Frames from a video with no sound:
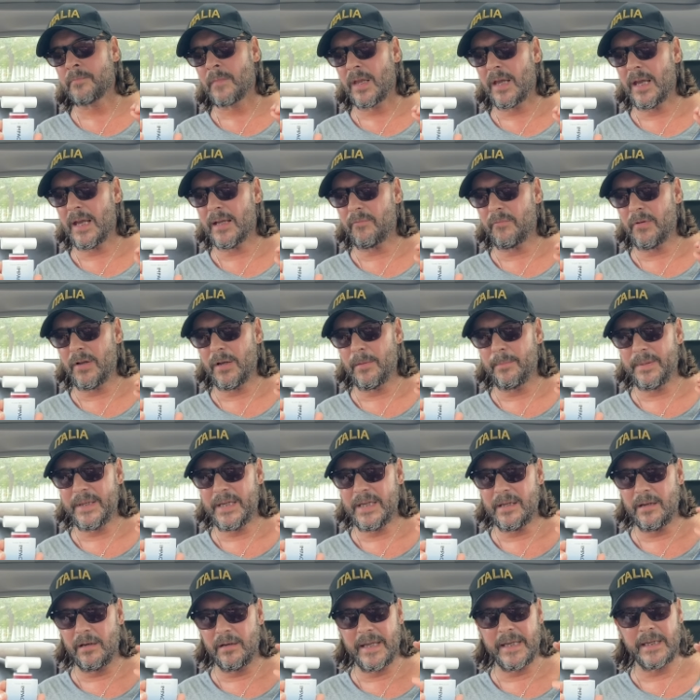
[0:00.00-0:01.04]
it will
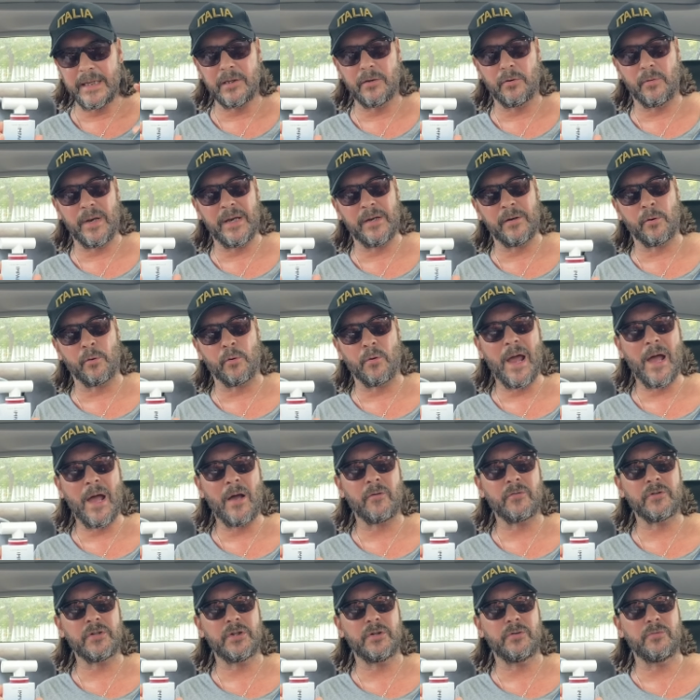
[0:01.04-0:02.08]
be lingering
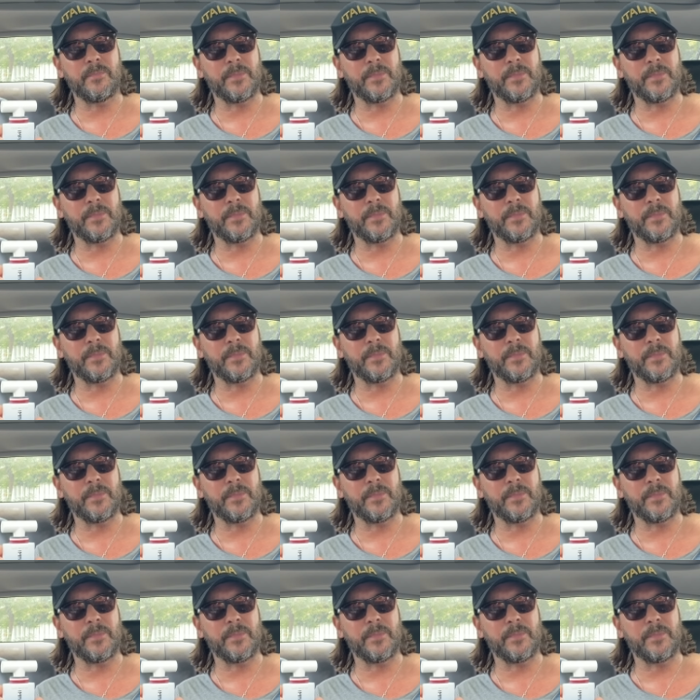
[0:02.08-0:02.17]
around you,